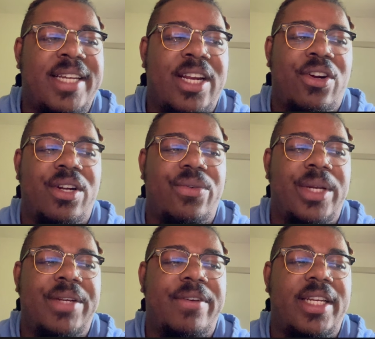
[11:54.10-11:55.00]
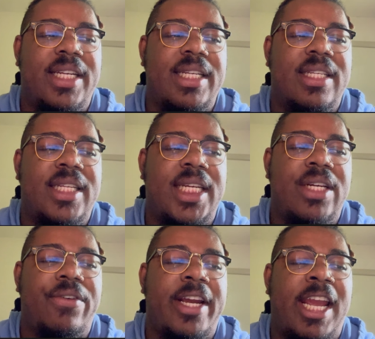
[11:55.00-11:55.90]
arc, we really didn't see
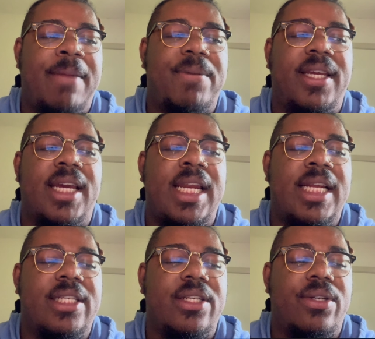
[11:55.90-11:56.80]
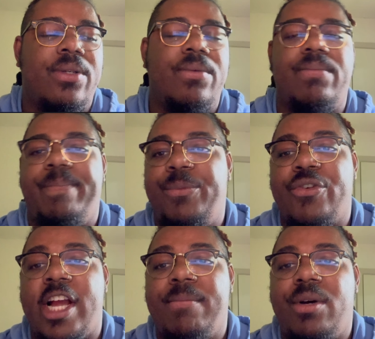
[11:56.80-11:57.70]
Great Ape again until
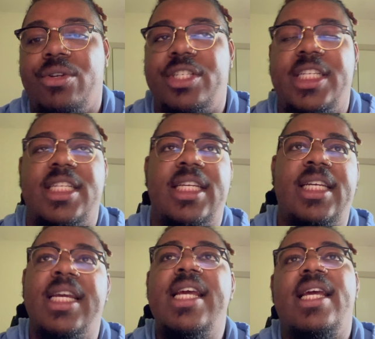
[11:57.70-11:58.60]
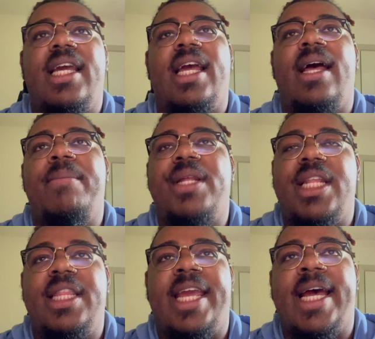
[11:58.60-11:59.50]
Dragon Ball GT, and
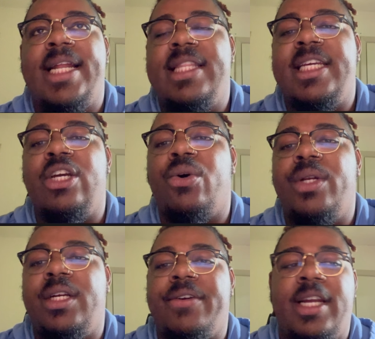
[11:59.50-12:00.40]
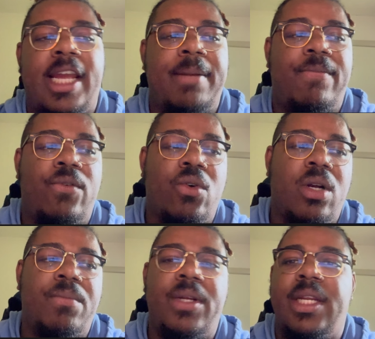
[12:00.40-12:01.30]
then they had the Golden Great Ape
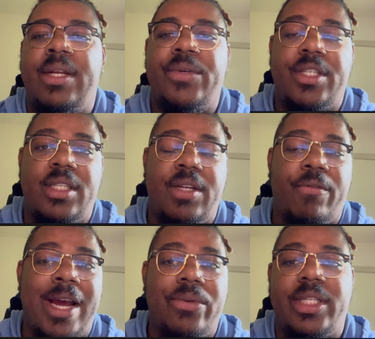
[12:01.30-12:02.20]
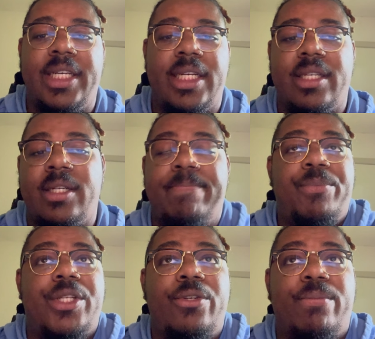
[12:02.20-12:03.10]
form, and it was just a route to get to
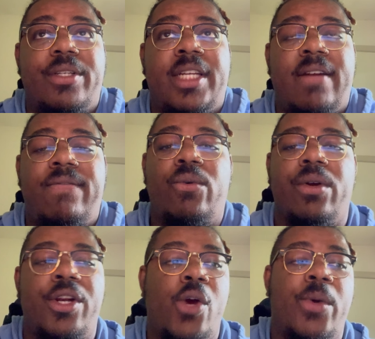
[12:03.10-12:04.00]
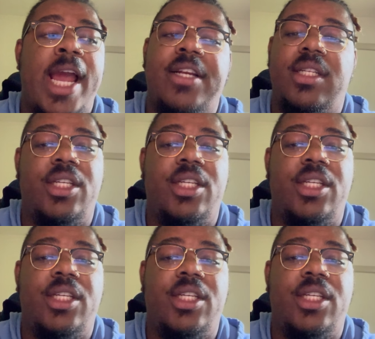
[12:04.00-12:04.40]
Super Saiyan 4. No one actually